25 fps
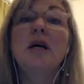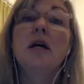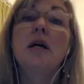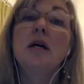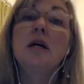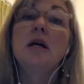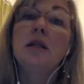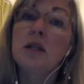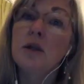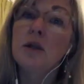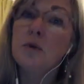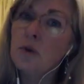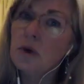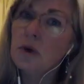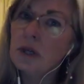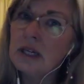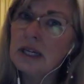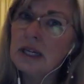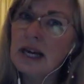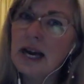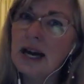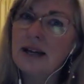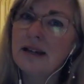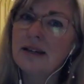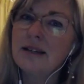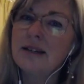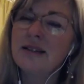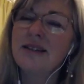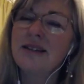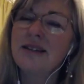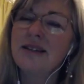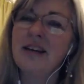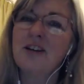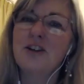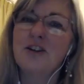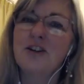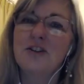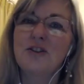she wanted to
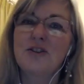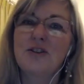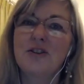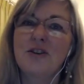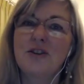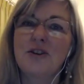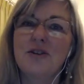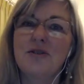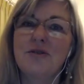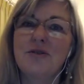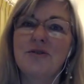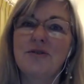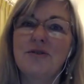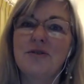understand herself.